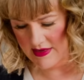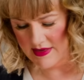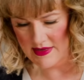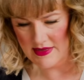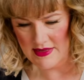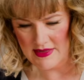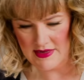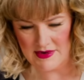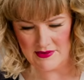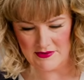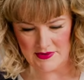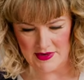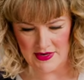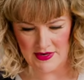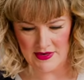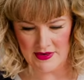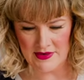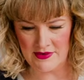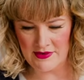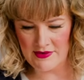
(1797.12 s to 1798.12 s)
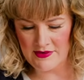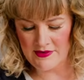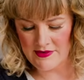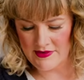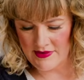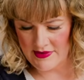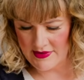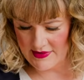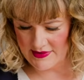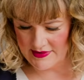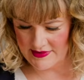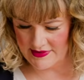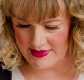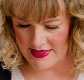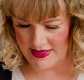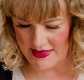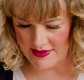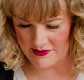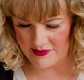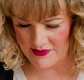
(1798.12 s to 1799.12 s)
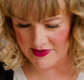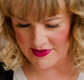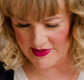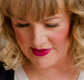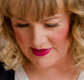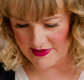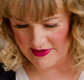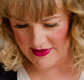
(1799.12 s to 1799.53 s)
There we go. There's that one.